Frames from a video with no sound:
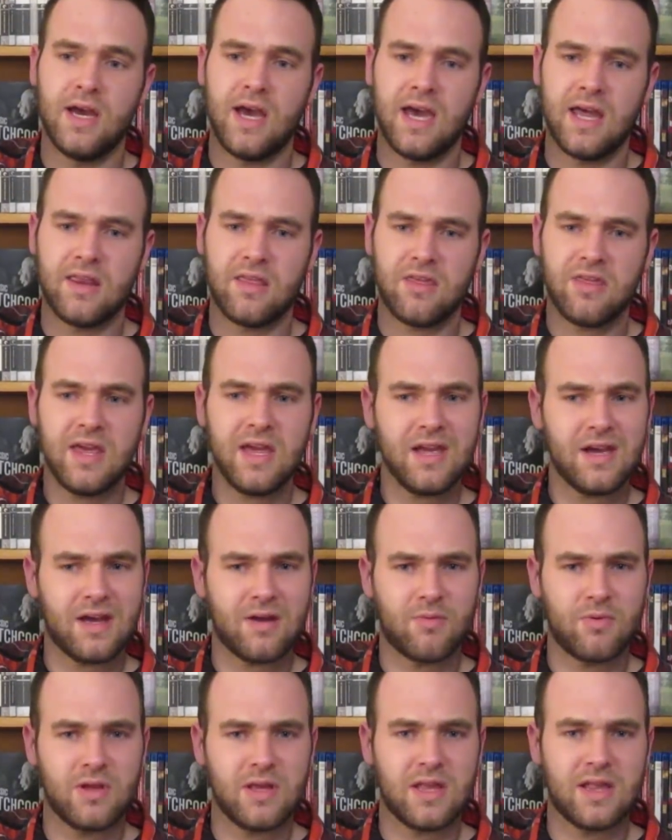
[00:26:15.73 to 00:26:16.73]
And the thing I
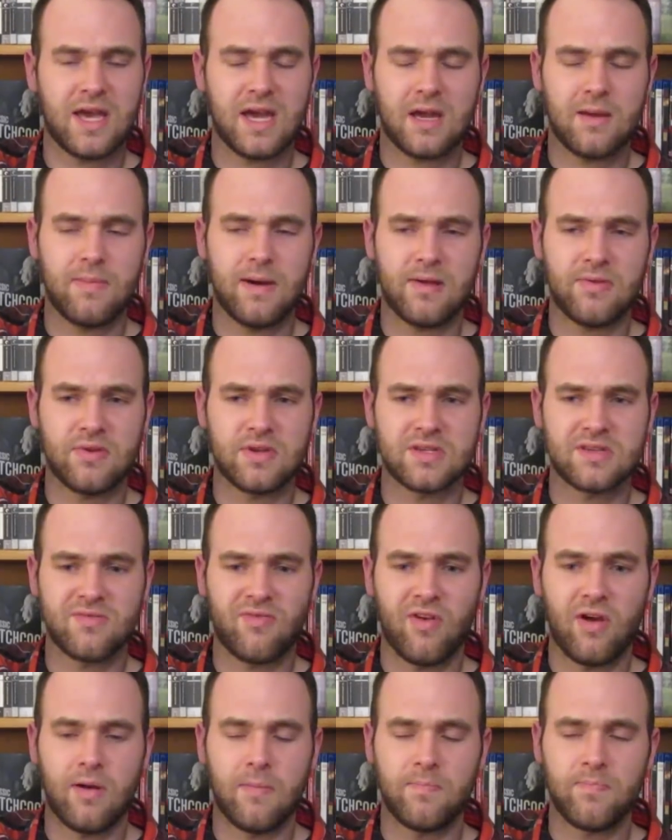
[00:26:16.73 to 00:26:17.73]
really like about this
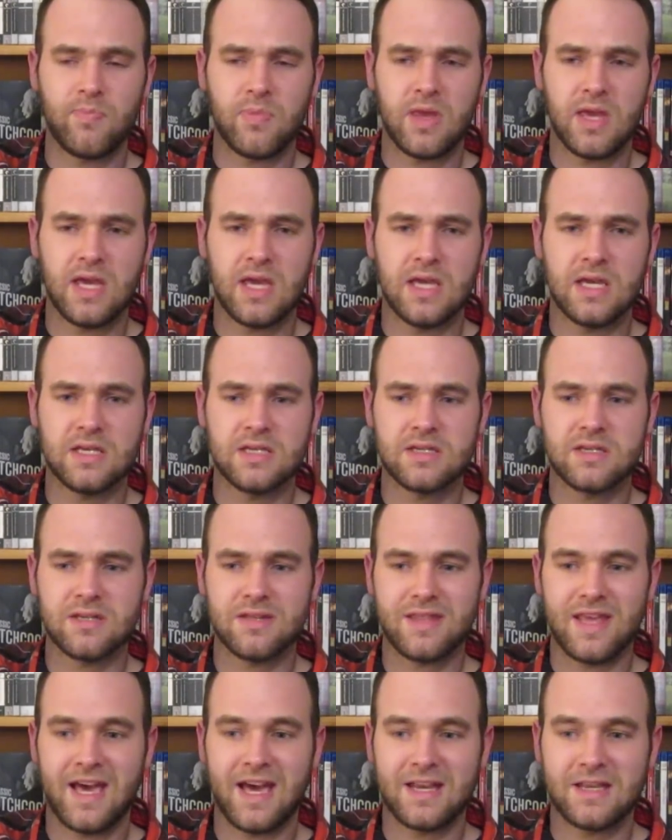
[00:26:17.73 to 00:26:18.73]
film
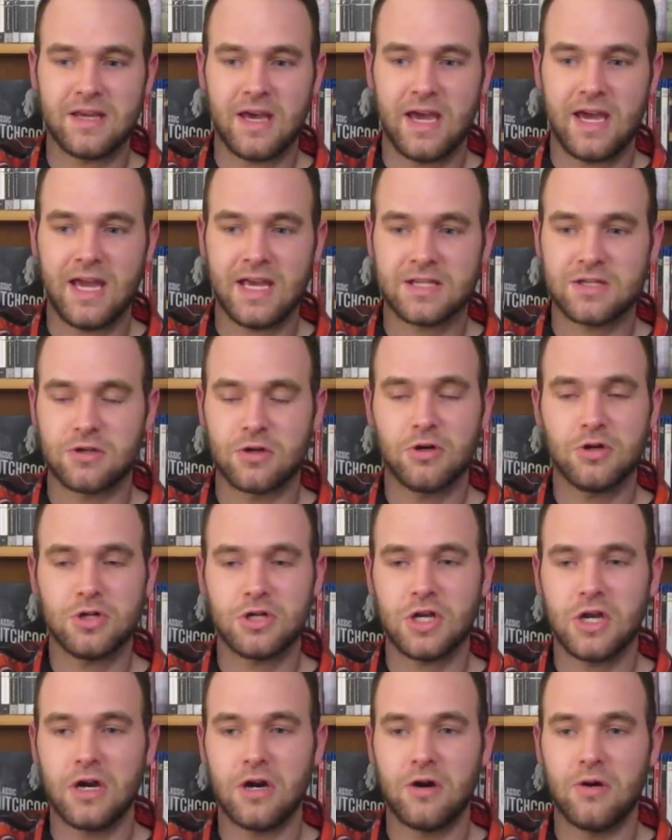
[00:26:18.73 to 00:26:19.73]
is that I guess
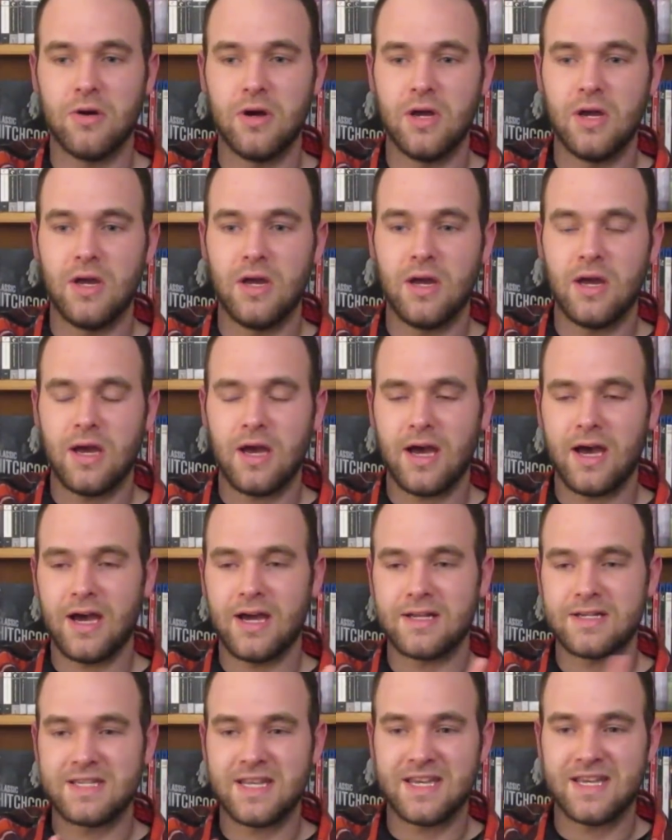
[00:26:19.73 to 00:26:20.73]
Sergio
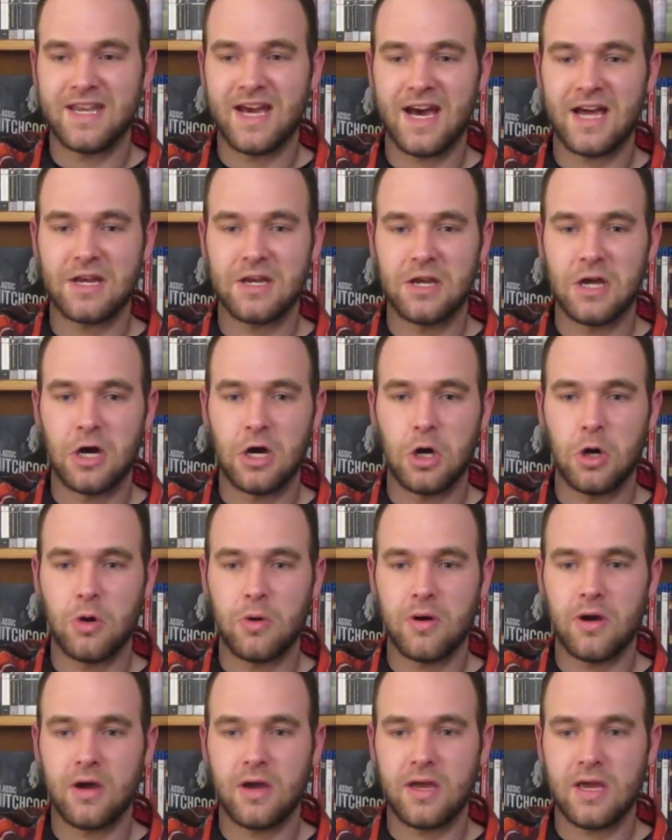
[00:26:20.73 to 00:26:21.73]
did not
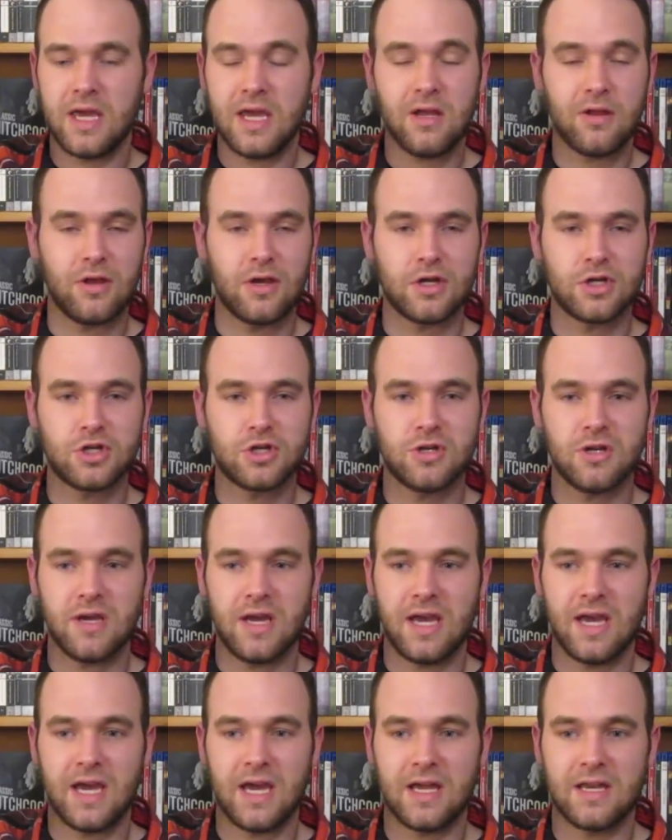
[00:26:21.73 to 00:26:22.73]
know English,
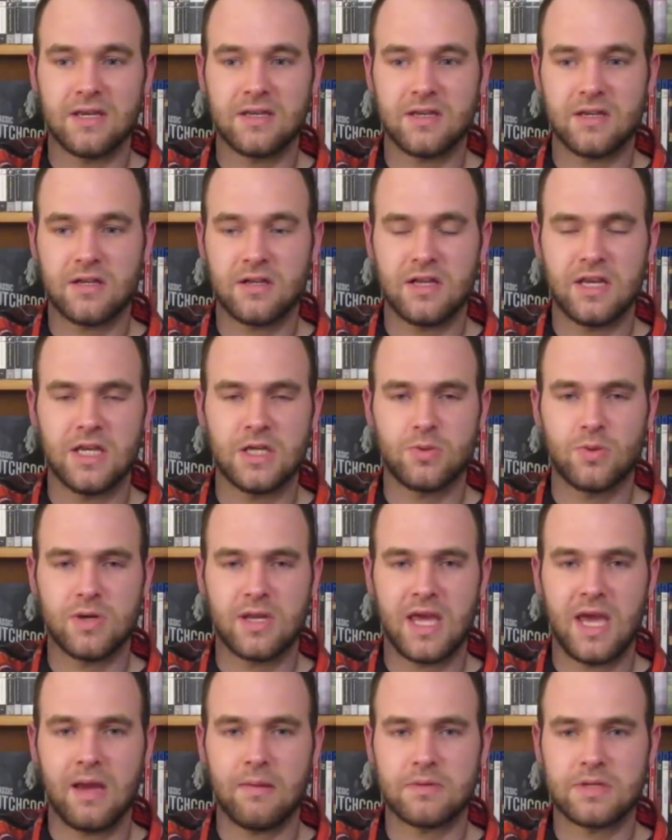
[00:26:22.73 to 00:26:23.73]
and Clint Eastwood
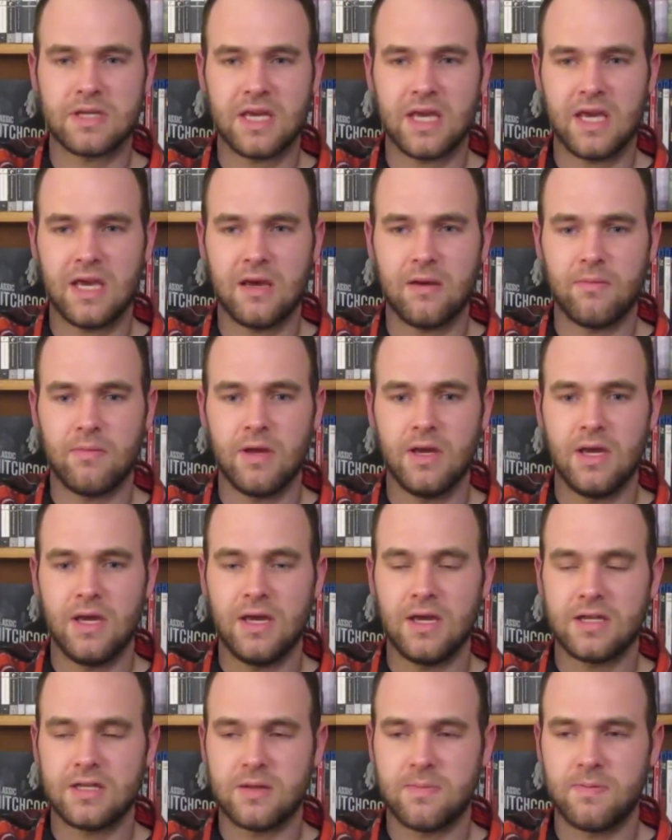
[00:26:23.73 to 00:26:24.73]
came to him
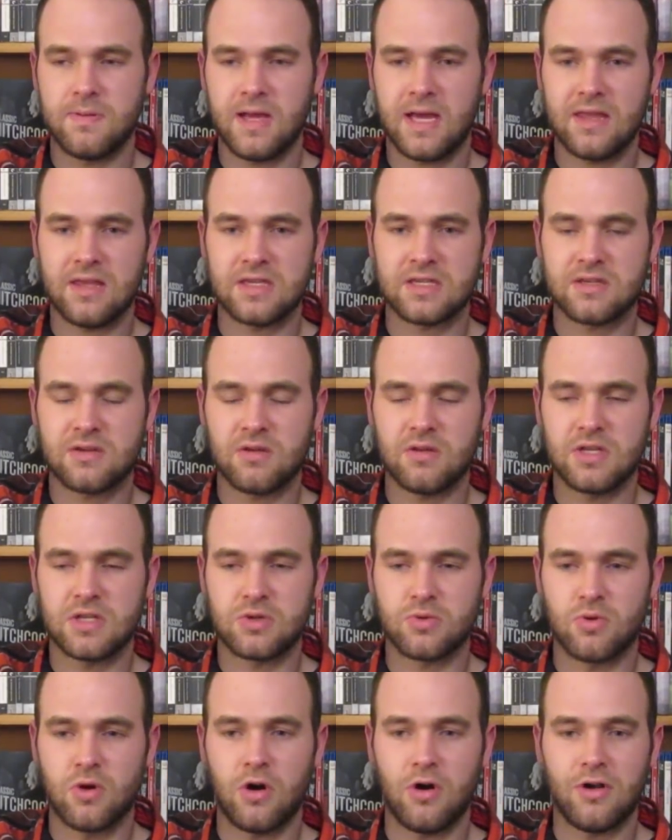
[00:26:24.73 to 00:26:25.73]
to play
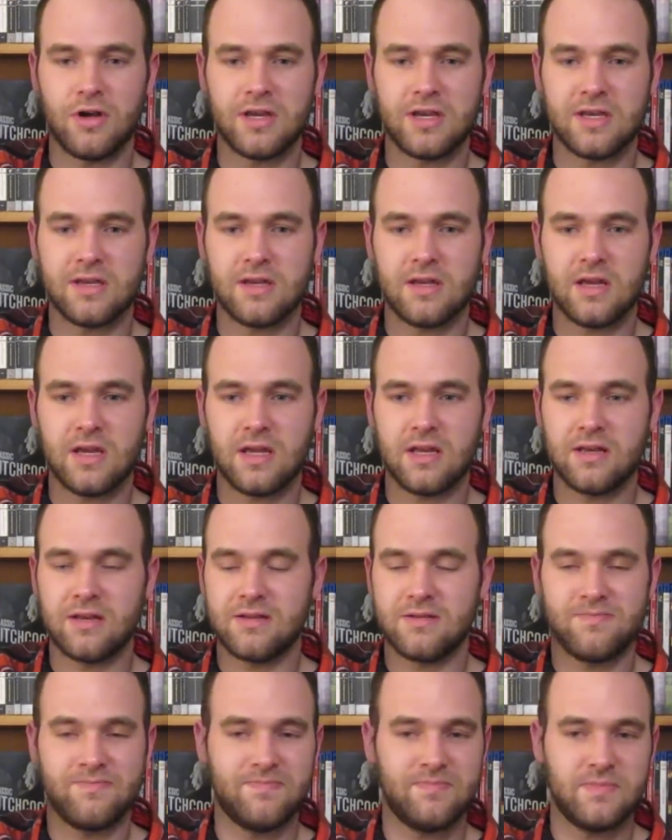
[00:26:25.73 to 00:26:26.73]
this role,
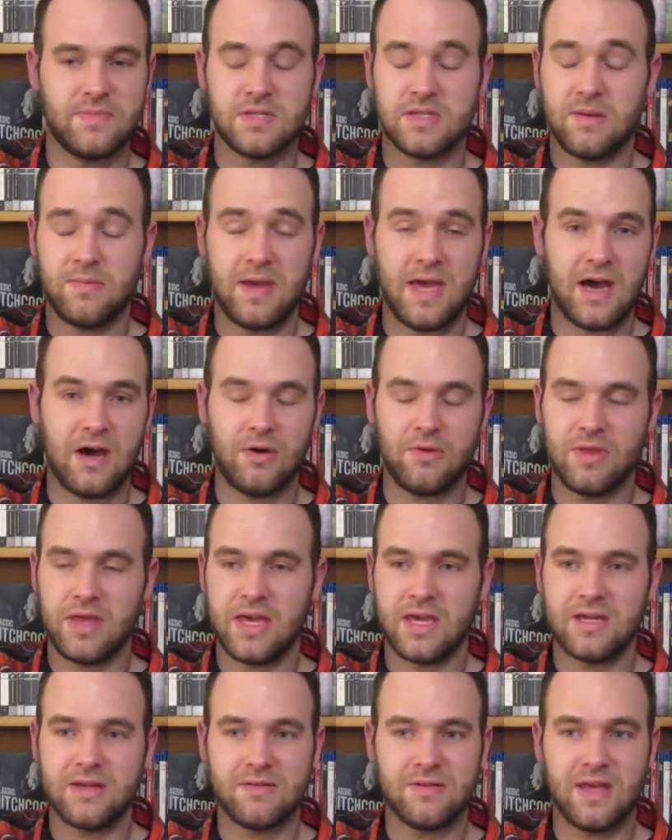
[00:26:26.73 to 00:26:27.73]
and somehow
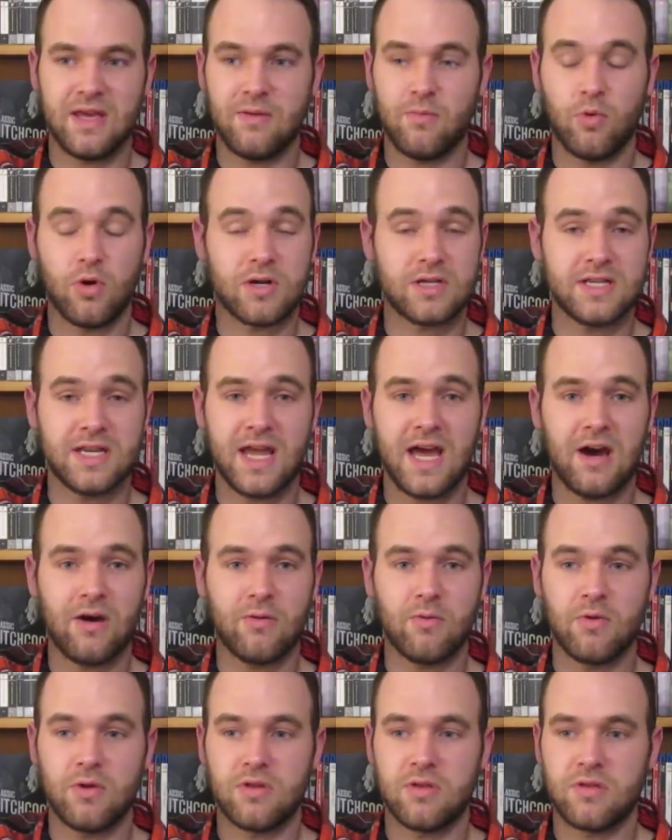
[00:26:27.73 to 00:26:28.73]
they worked it
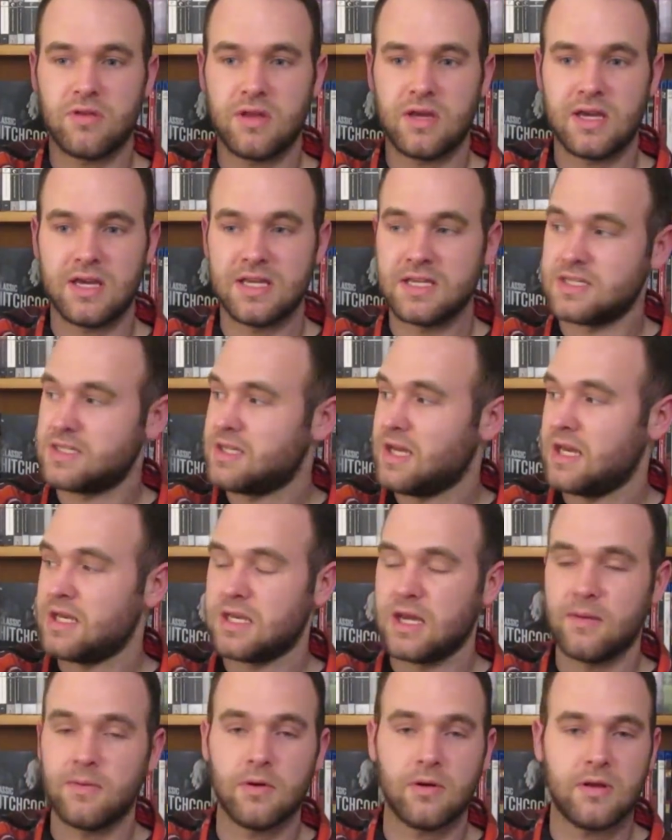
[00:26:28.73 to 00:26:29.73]
out with his stunt
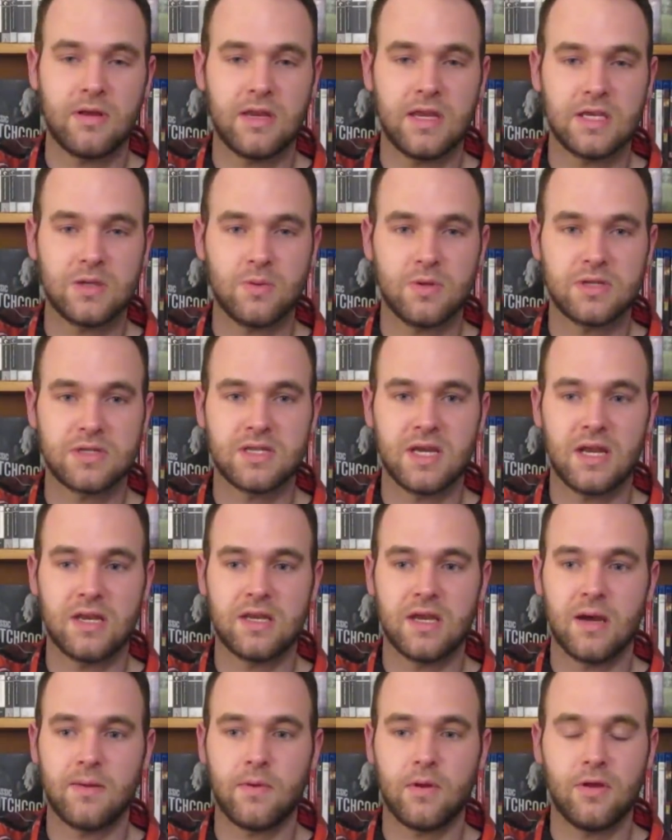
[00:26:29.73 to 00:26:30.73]
double, Clint Eastwood's stunt
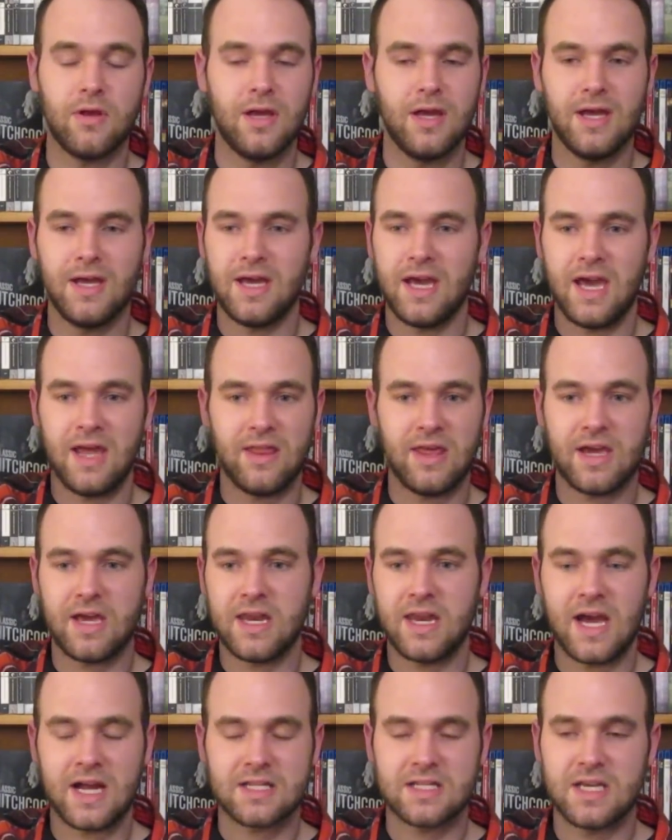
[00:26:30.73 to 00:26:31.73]
double, and they
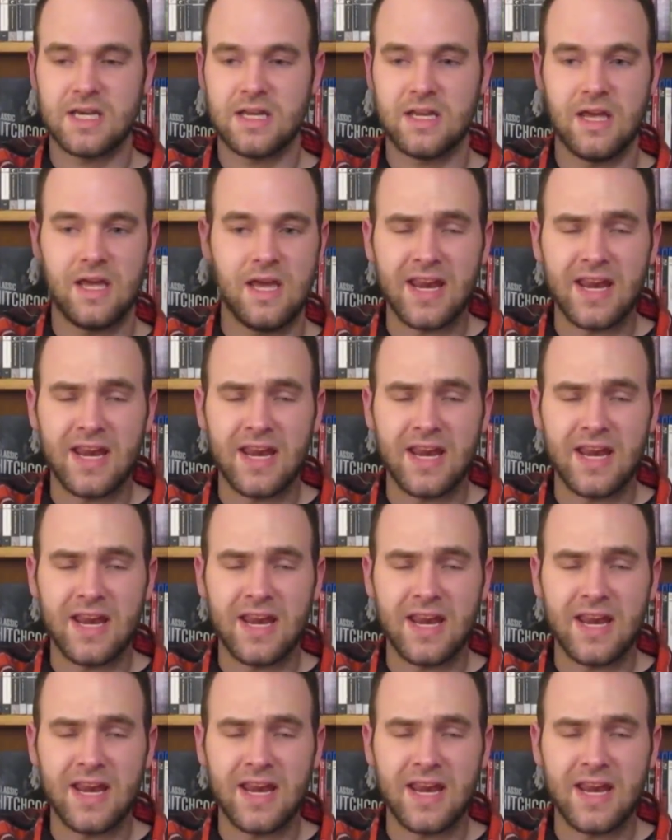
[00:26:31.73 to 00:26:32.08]
connected.